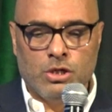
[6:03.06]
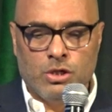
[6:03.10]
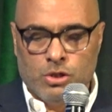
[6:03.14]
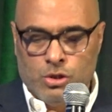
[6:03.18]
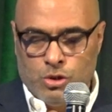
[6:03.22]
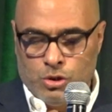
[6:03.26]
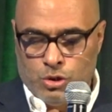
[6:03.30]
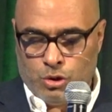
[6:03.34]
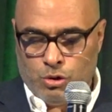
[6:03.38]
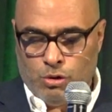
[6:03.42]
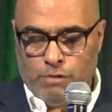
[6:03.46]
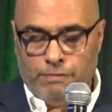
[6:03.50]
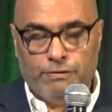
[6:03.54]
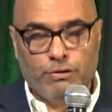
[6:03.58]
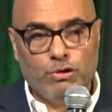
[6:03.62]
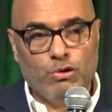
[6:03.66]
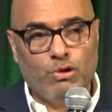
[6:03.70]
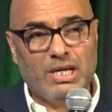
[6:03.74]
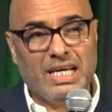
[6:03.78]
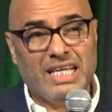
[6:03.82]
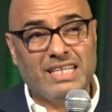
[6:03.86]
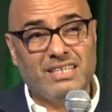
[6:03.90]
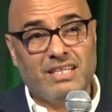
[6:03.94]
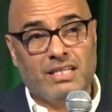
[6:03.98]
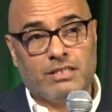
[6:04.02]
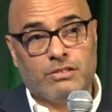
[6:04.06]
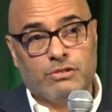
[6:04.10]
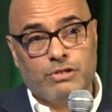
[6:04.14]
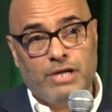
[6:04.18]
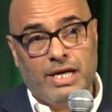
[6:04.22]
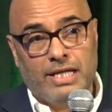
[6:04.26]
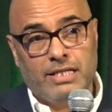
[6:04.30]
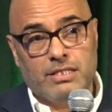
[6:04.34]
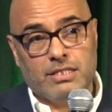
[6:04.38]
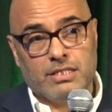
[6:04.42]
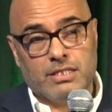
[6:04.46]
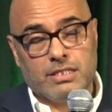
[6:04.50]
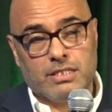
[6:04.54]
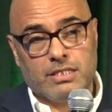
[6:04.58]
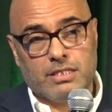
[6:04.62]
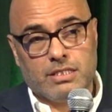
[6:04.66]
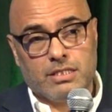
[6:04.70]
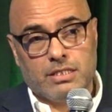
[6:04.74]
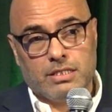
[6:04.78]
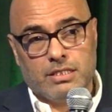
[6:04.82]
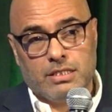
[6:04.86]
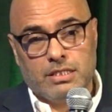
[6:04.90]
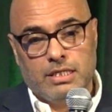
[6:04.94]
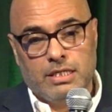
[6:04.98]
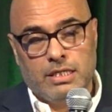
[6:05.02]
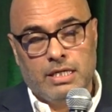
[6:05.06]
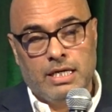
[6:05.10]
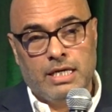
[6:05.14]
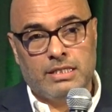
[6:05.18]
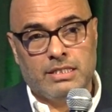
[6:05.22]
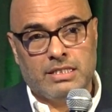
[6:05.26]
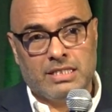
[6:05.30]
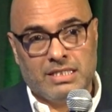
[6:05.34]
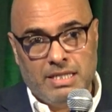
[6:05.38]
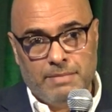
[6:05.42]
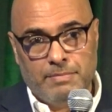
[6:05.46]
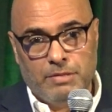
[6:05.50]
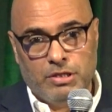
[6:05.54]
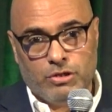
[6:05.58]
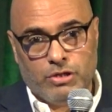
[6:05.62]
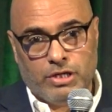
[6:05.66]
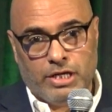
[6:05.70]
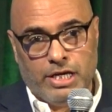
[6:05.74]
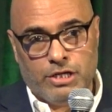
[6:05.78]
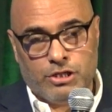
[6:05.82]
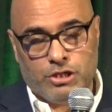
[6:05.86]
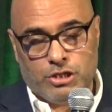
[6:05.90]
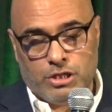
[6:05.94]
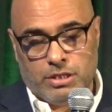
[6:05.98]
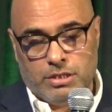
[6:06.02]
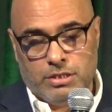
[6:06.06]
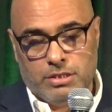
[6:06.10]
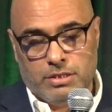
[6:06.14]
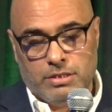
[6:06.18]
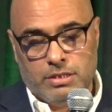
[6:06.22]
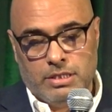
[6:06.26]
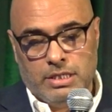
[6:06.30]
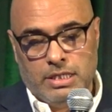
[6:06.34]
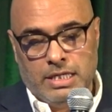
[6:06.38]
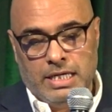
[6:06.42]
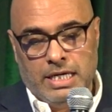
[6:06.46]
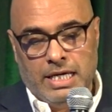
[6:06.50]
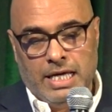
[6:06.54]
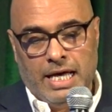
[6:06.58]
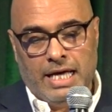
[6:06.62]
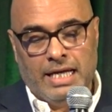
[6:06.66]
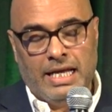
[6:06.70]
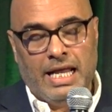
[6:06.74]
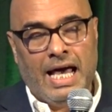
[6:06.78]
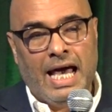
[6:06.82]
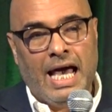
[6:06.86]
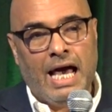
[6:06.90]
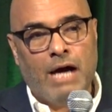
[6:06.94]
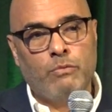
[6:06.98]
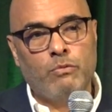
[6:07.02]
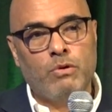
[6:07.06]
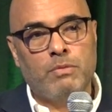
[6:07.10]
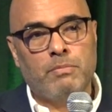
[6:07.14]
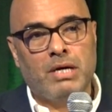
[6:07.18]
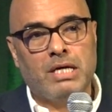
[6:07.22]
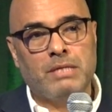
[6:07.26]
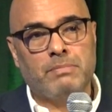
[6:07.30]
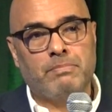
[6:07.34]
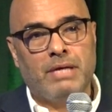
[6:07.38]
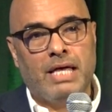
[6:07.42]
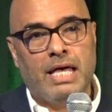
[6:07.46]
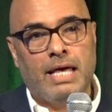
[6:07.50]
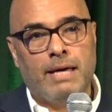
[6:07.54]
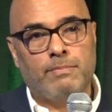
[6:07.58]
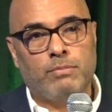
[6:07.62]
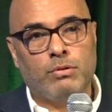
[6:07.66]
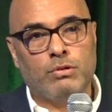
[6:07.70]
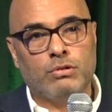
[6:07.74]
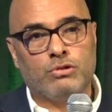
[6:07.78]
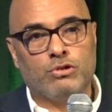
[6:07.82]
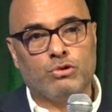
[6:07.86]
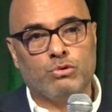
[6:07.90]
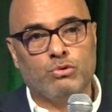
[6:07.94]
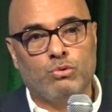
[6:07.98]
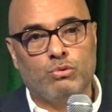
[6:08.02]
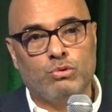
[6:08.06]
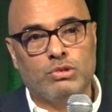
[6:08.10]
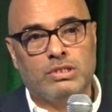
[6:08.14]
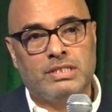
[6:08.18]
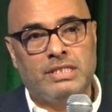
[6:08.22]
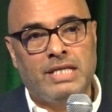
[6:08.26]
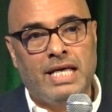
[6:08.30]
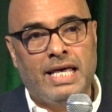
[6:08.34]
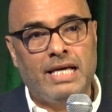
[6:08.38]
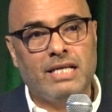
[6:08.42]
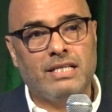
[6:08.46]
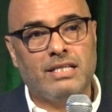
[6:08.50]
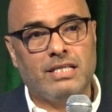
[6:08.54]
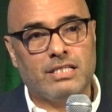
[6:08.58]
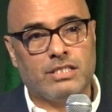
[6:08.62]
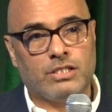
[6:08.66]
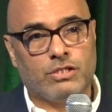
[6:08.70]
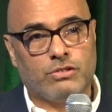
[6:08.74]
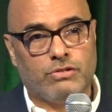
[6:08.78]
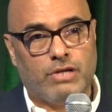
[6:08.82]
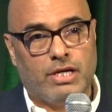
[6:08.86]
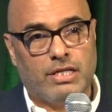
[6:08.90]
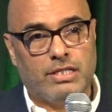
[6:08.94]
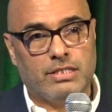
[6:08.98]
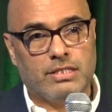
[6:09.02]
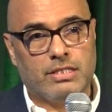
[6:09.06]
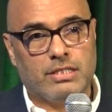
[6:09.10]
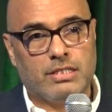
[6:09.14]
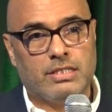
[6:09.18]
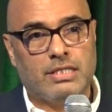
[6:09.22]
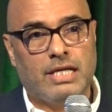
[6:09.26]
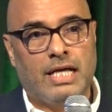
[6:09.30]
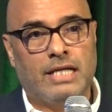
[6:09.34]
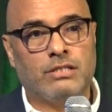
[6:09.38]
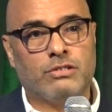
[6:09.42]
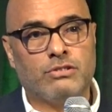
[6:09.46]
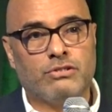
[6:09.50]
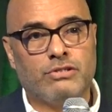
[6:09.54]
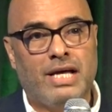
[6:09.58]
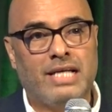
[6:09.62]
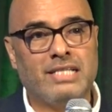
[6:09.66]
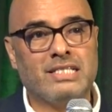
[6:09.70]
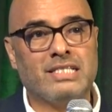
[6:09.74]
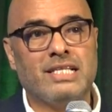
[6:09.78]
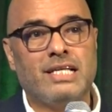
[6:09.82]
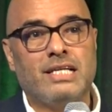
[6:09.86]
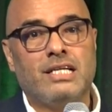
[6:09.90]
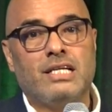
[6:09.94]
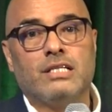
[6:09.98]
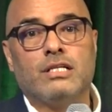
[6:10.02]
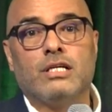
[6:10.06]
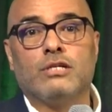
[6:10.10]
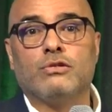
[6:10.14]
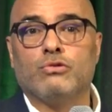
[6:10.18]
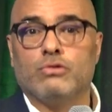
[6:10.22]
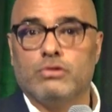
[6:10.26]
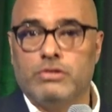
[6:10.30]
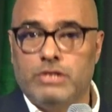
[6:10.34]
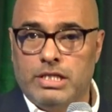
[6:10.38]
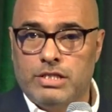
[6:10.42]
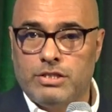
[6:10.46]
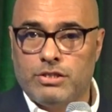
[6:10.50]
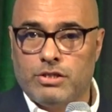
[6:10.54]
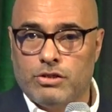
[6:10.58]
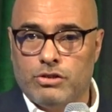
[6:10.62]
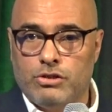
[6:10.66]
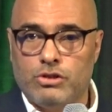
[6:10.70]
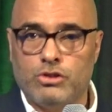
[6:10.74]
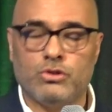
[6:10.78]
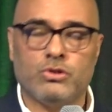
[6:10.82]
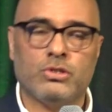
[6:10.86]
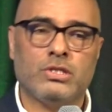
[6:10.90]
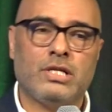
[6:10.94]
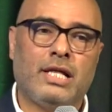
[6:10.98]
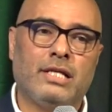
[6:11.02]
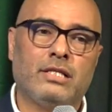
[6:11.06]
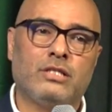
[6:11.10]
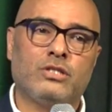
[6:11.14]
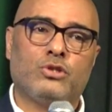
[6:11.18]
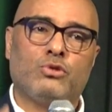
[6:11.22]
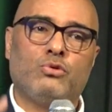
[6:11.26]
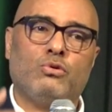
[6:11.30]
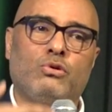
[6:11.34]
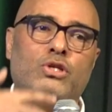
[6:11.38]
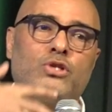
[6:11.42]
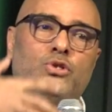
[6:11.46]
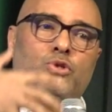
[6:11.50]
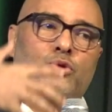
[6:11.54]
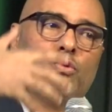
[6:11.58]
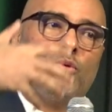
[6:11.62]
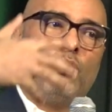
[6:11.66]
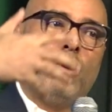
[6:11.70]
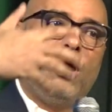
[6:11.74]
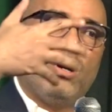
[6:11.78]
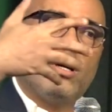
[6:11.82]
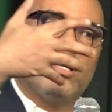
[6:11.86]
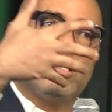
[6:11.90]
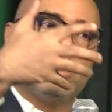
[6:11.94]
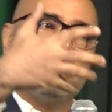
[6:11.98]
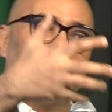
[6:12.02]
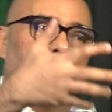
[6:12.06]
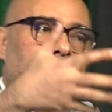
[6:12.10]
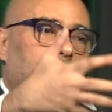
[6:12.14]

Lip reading: So if you look at the trends in STEM education and how we might be able to take these trends and translate it into research so that students who are